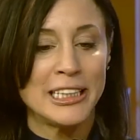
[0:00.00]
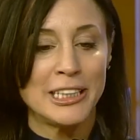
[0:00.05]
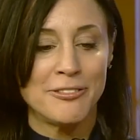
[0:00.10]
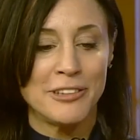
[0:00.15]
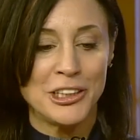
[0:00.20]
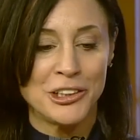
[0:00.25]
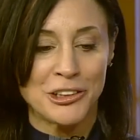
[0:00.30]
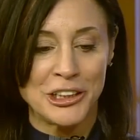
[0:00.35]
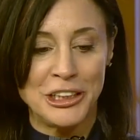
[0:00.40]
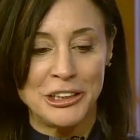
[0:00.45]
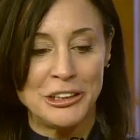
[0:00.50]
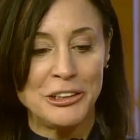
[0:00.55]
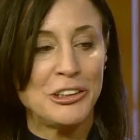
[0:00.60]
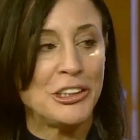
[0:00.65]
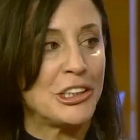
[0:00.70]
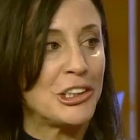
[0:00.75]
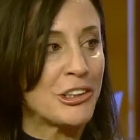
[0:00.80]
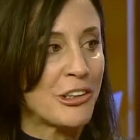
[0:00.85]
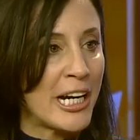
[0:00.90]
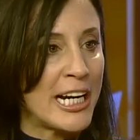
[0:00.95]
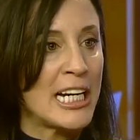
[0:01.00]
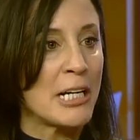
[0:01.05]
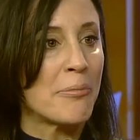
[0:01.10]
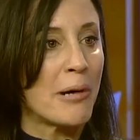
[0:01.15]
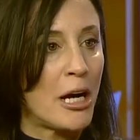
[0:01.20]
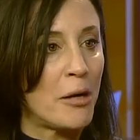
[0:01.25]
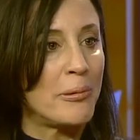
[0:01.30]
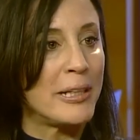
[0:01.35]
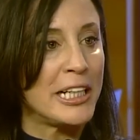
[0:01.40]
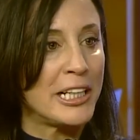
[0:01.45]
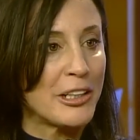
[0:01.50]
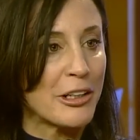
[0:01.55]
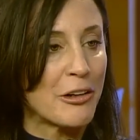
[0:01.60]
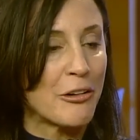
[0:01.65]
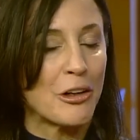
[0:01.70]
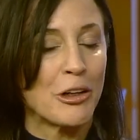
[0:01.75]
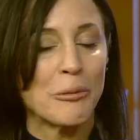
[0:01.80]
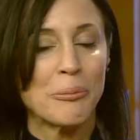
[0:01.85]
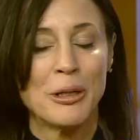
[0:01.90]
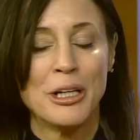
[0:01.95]
Individually, you're used to training probably in a
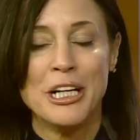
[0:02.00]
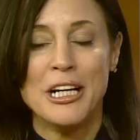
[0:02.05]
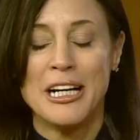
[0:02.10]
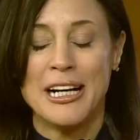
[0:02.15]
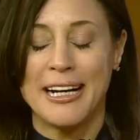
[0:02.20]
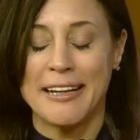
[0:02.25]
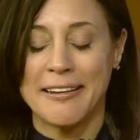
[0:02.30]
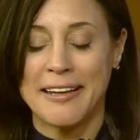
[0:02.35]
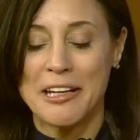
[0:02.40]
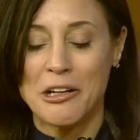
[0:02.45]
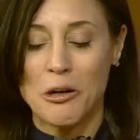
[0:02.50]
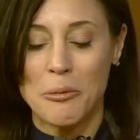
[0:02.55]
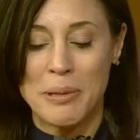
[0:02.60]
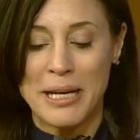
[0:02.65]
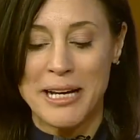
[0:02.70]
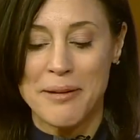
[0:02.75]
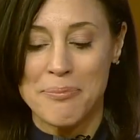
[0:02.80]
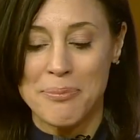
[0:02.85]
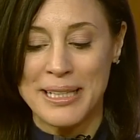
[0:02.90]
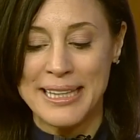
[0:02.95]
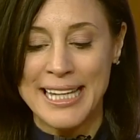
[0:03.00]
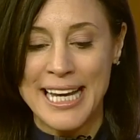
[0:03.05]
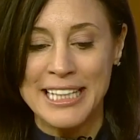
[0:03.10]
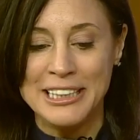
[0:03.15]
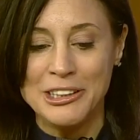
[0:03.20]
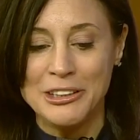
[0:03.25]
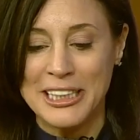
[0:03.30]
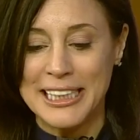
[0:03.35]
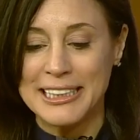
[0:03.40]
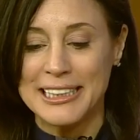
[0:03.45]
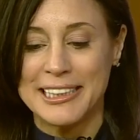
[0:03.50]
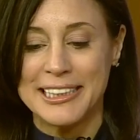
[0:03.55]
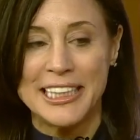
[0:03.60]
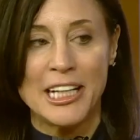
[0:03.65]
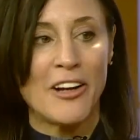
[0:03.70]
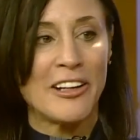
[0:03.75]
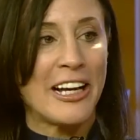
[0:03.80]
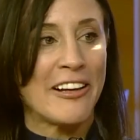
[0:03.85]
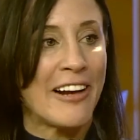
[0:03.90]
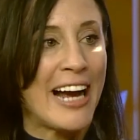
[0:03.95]
group a little bit, but then you get to
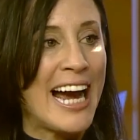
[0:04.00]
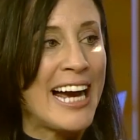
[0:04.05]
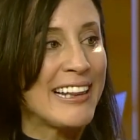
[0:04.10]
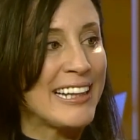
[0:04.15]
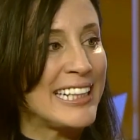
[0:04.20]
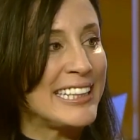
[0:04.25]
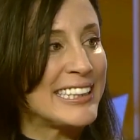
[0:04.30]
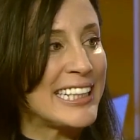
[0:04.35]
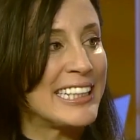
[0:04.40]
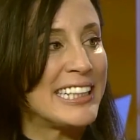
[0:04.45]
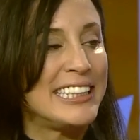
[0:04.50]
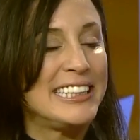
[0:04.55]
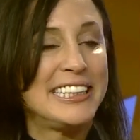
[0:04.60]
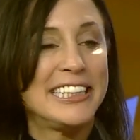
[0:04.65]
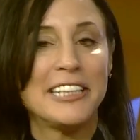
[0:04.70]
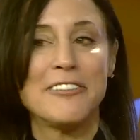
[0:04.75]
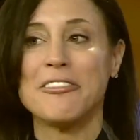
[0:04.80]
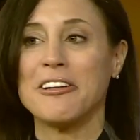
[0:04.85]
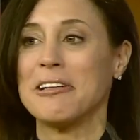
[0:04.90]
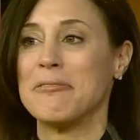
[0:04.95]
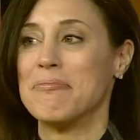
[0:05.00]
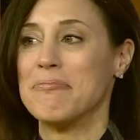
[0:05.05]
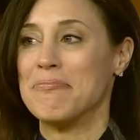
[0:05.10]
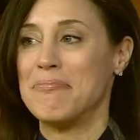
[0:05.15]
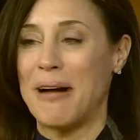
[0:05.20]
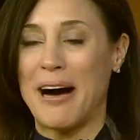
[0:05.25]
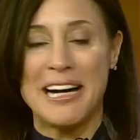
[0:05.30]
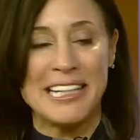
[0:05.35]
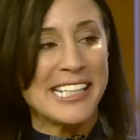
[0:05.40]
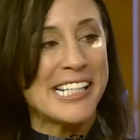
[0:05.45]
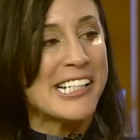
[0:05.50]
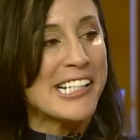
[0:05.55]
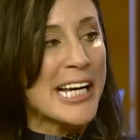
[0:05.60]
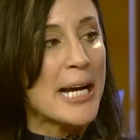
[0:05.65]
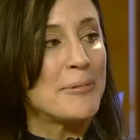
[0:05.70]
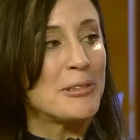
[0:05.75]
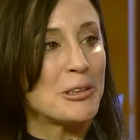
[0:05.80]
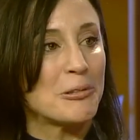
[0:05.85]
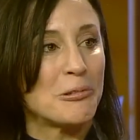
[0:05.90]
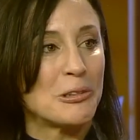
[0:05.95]
see all the other athletes, and the different body
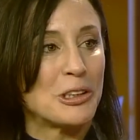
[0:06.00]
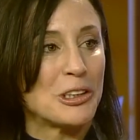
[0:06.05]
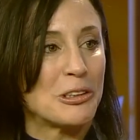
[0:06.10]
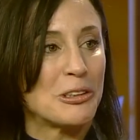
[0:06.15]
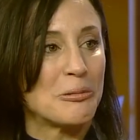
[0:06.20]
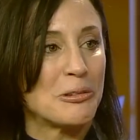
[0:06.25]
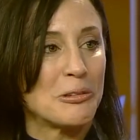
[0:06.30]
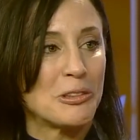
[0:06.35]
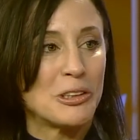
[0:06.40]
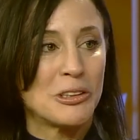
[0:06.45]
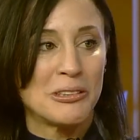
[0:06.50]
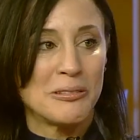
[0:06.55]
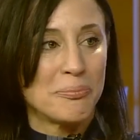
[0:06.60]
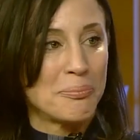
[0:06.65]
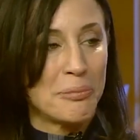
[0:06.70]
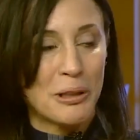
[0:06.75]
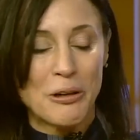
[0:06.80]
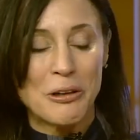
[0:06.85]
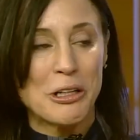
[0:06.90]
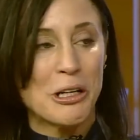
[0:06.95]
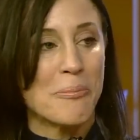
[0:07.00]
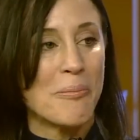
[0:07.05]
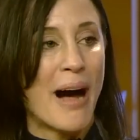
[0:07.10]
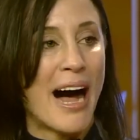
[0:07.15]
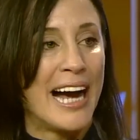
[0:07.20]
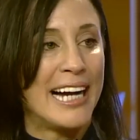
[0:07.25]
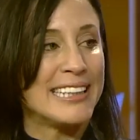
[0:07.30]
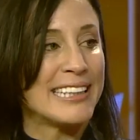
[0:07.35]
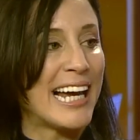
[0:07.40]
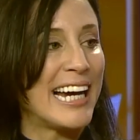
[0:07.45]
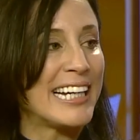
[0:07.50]
shapes will just blow really? your mind.